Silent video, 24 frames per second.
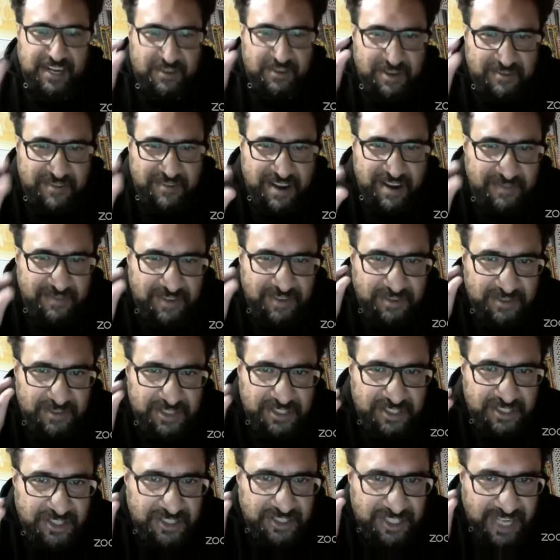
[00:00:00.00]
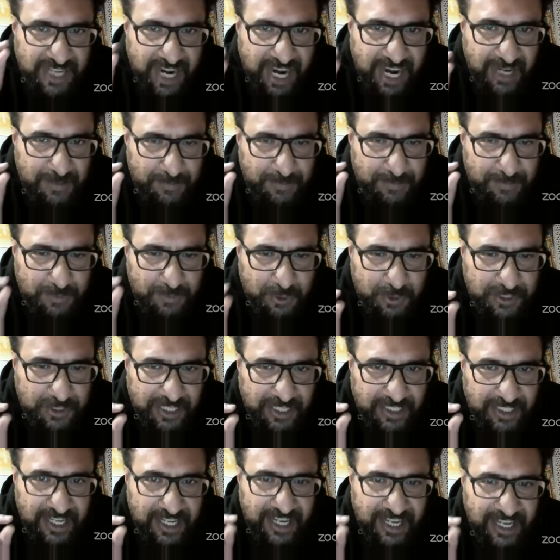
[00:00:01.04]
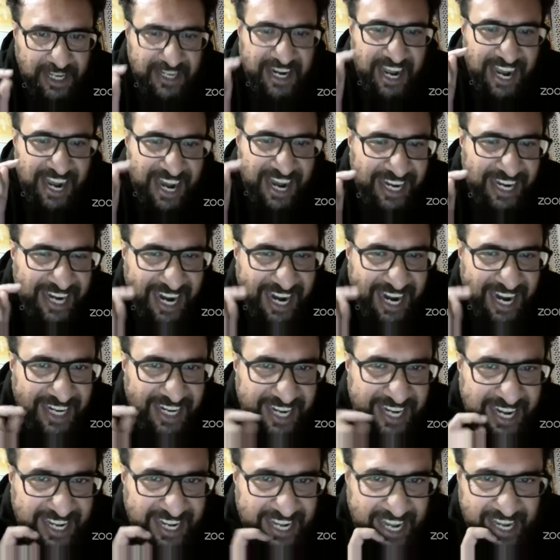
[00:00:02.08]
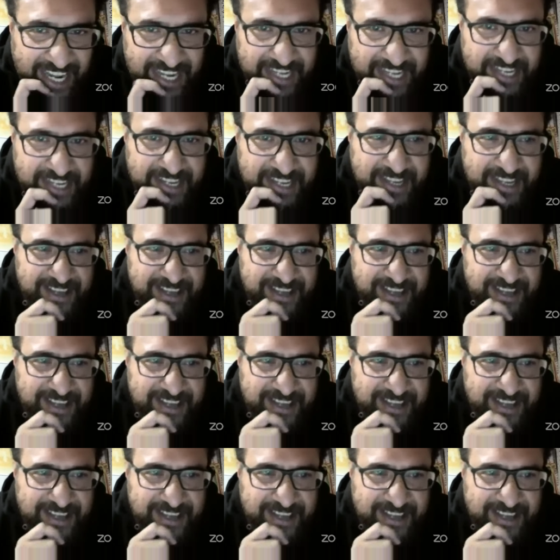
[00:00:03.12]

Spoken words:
revival research art project na arare,